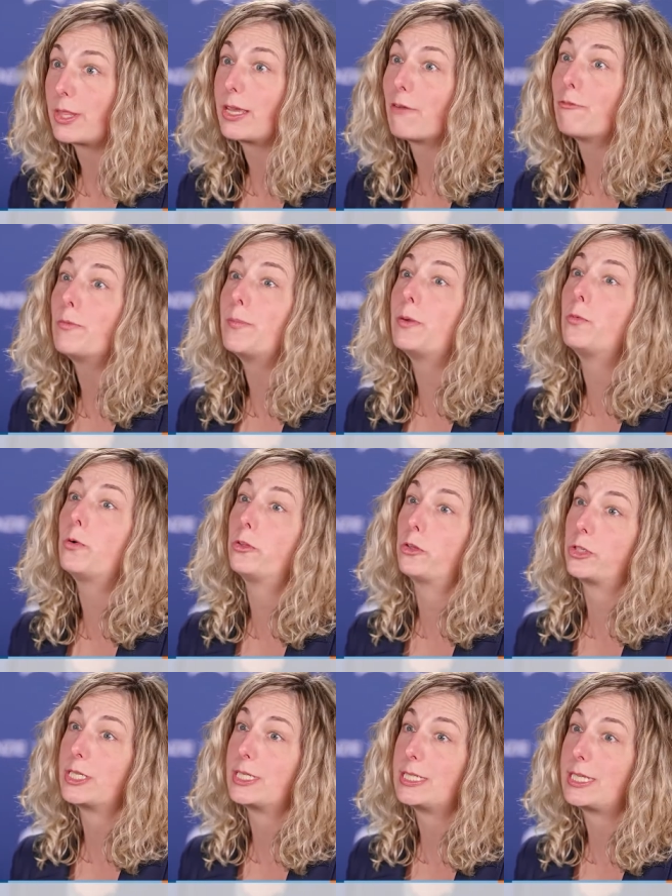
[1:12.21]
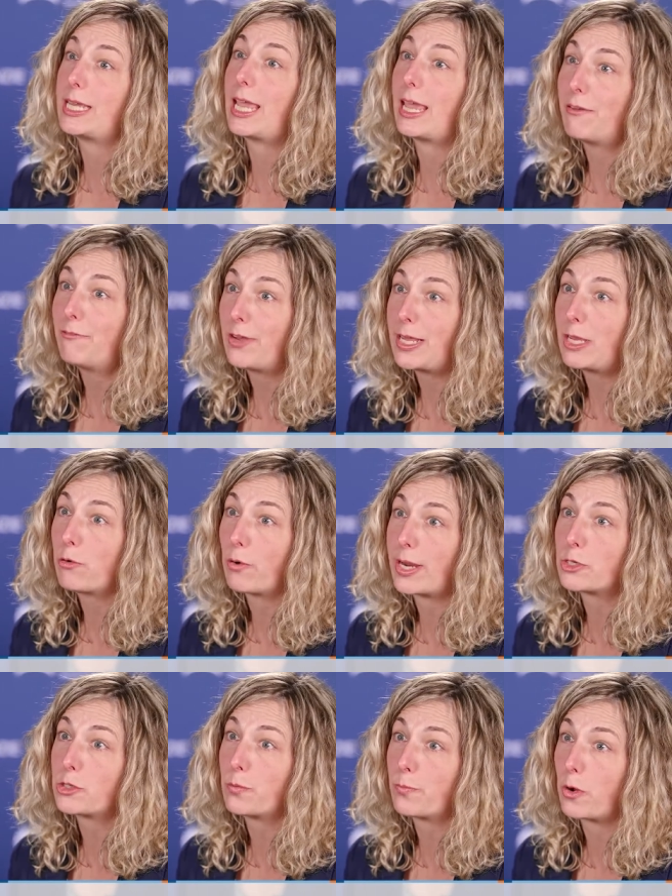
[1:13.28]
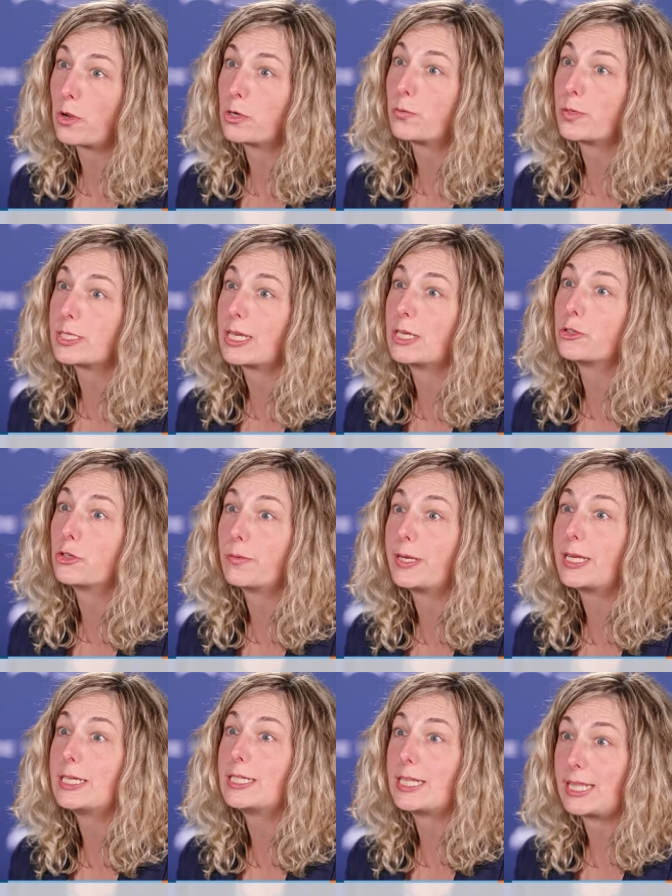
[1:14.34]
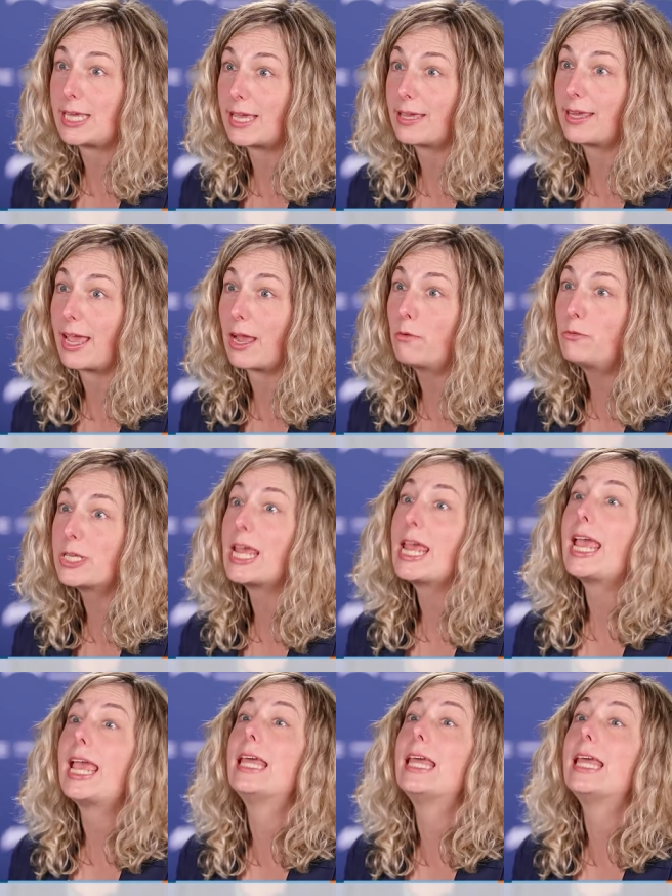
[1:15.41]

the government will look to see if any grant or bond was contributed to the account